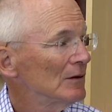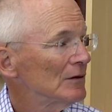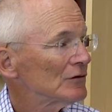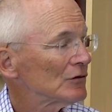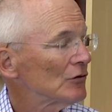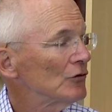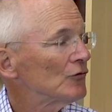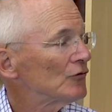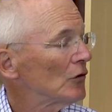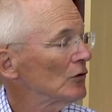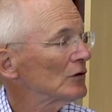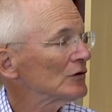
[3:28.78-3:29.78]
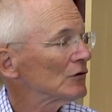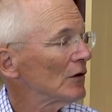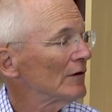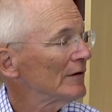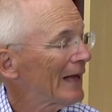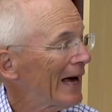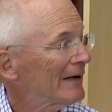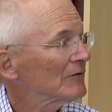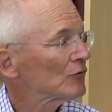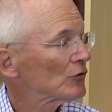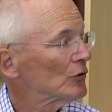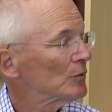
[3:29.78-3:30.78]
So you focus on
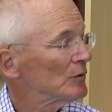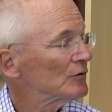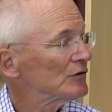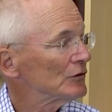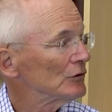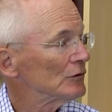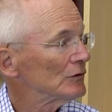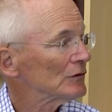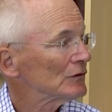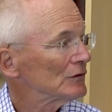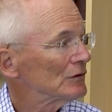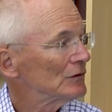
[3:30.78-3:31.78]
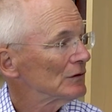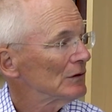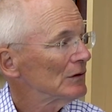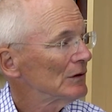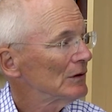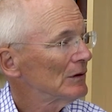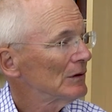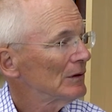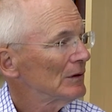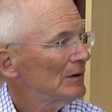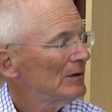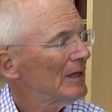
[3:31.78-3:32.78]
that group of students.
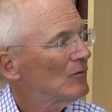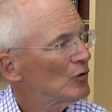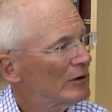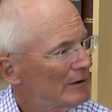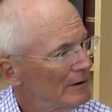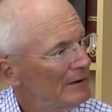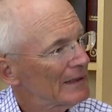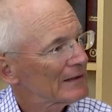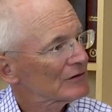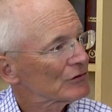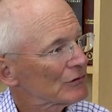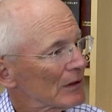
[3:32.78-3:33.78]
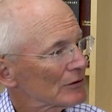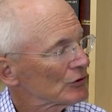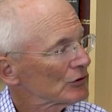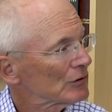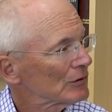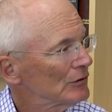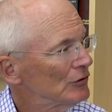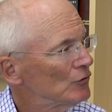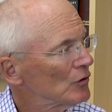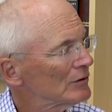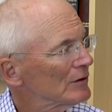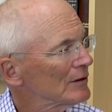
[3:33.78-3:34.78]
Then within that structure, you
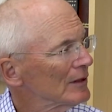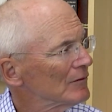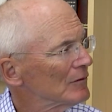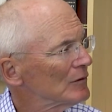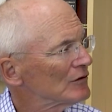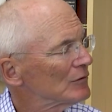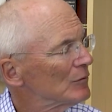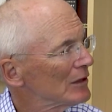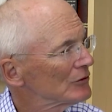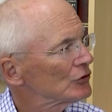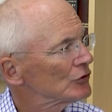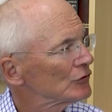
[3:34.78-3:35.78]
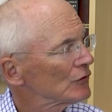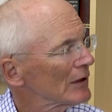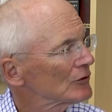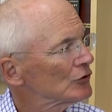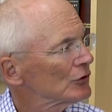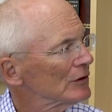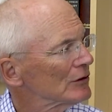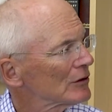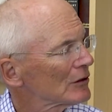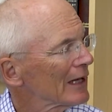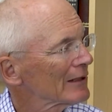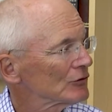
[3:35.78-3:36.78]
want to give them as much structure in the
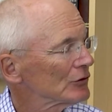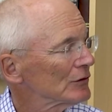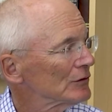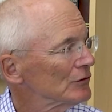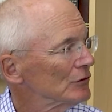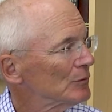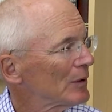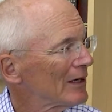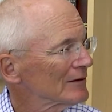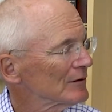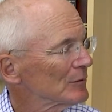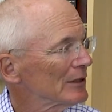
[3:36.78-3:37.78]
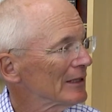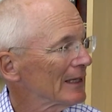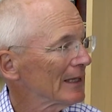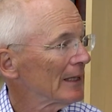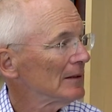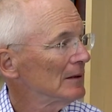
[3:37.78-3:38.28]
lecture as you possibly can.